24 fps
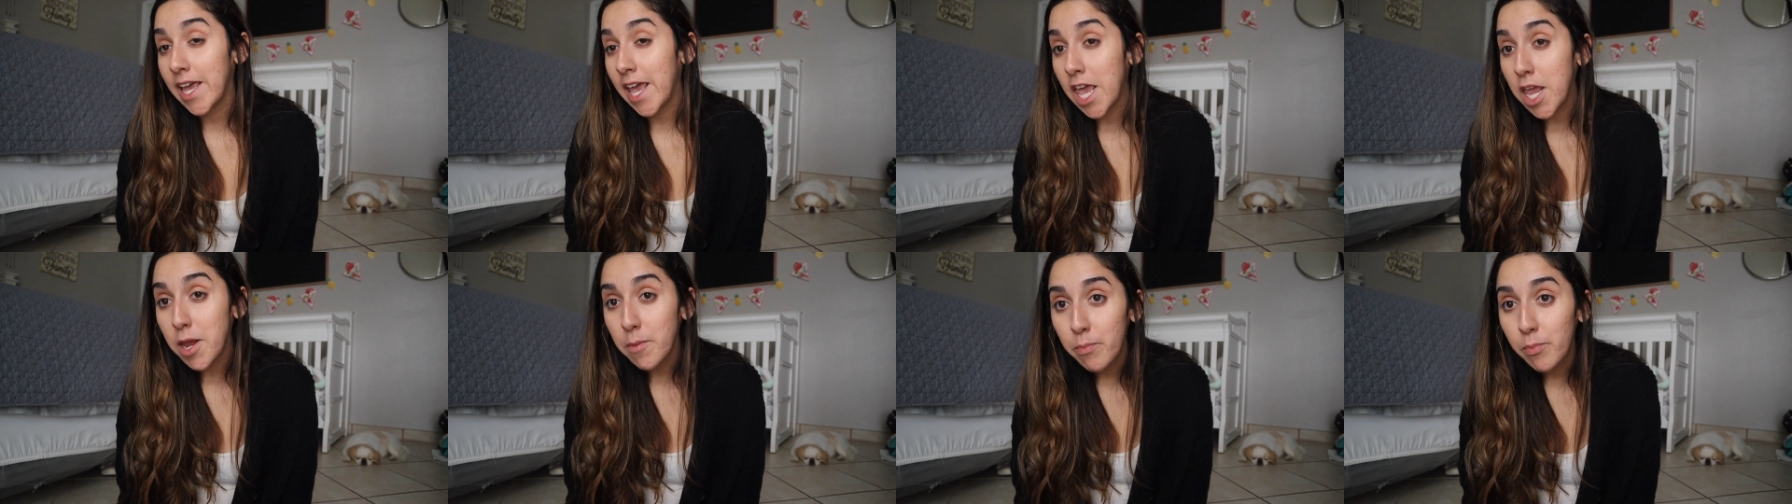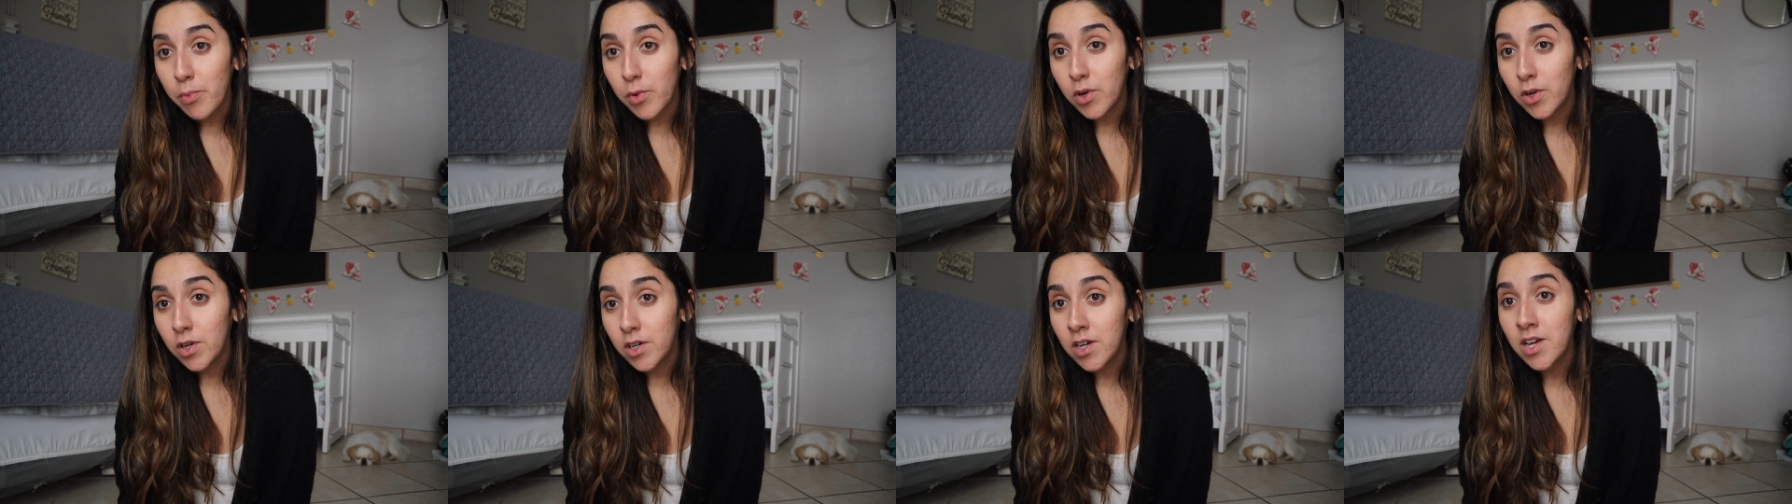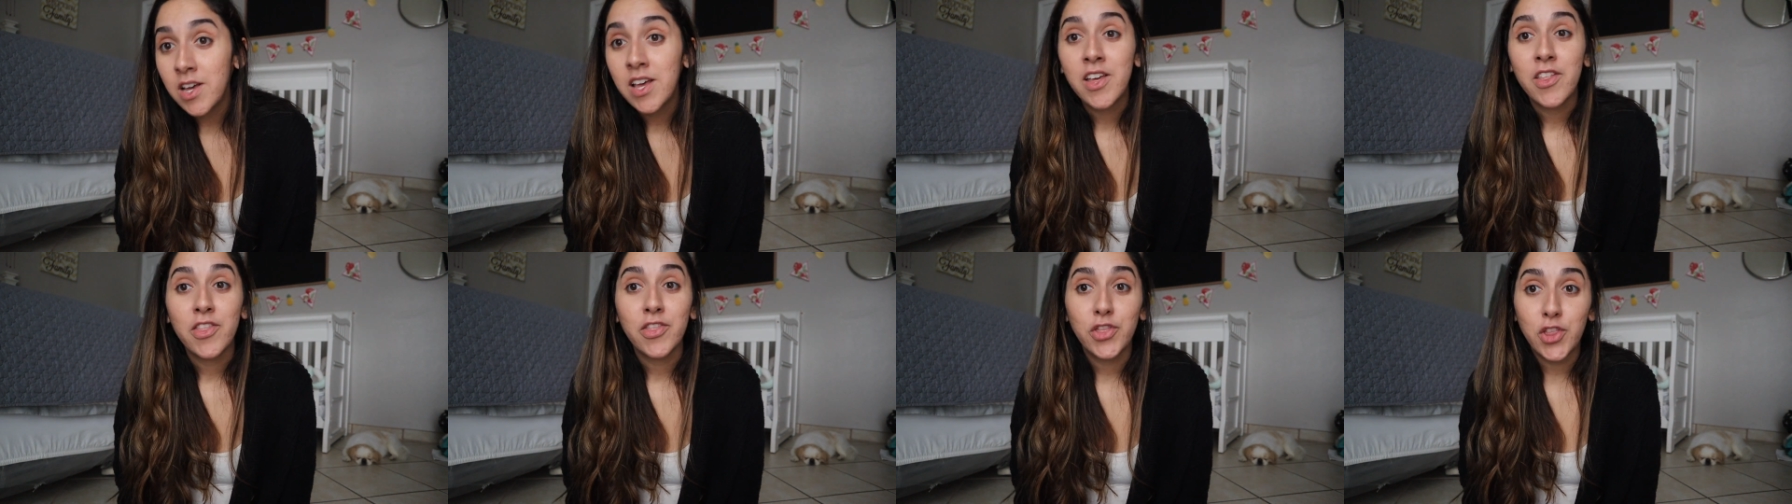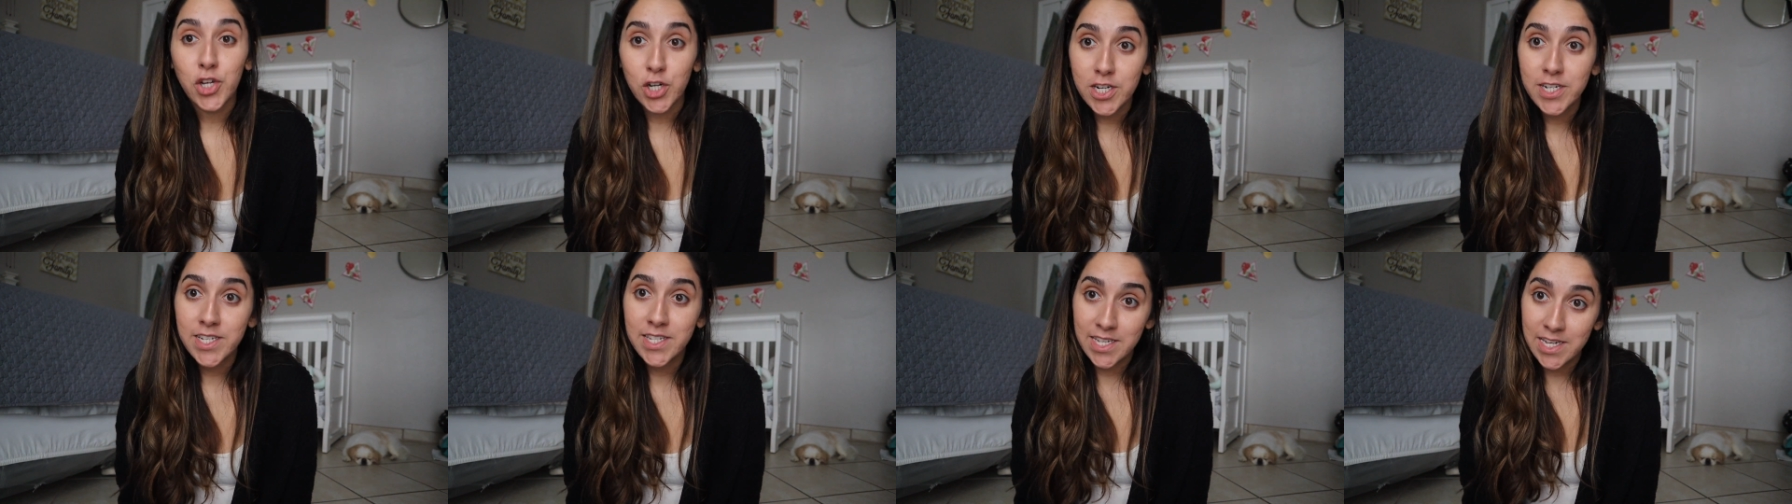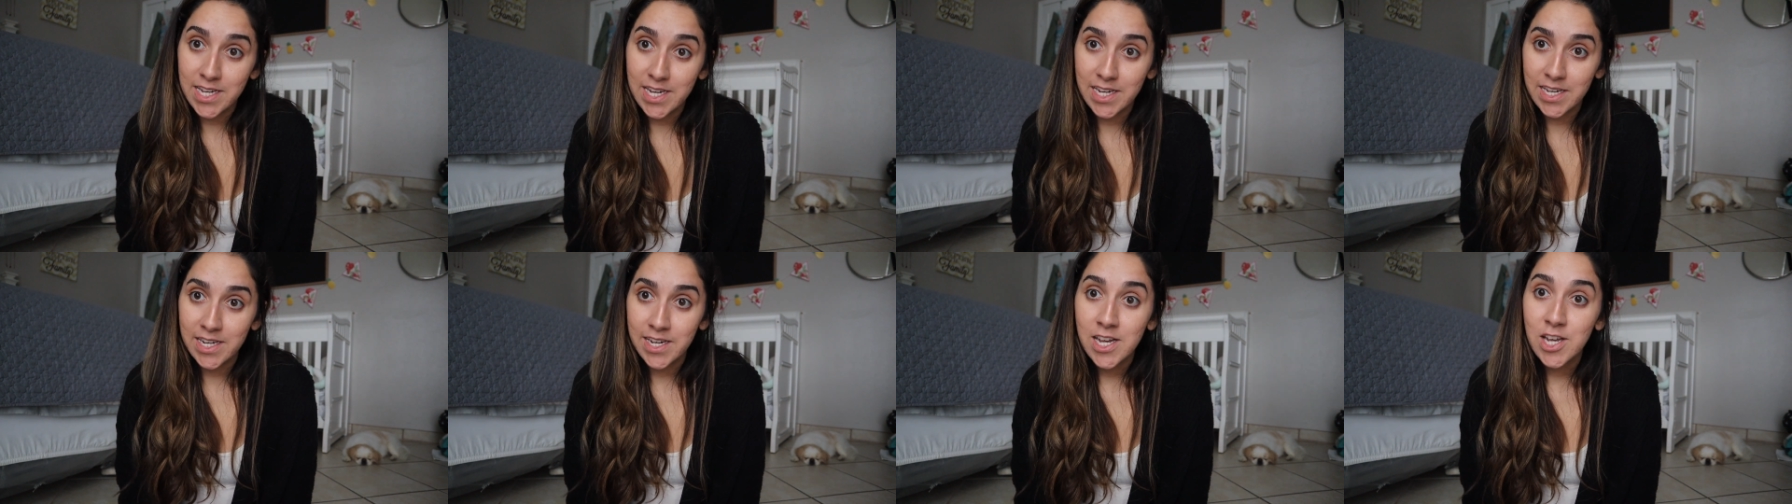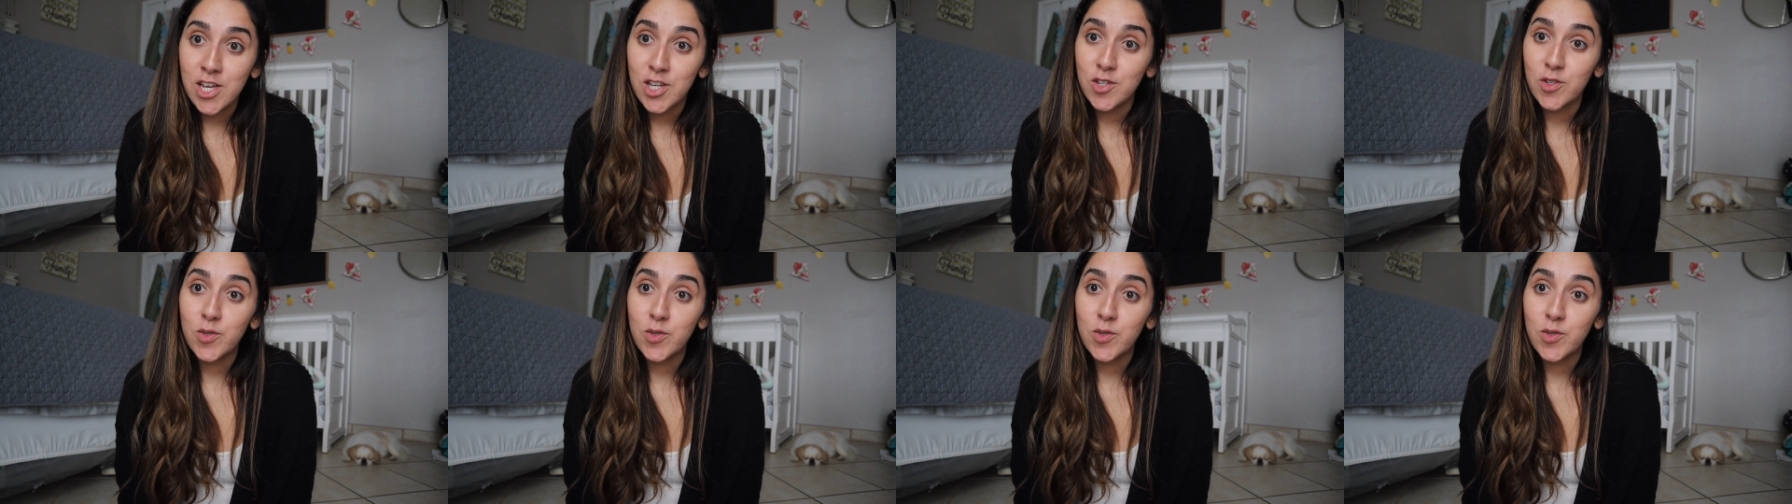April 13,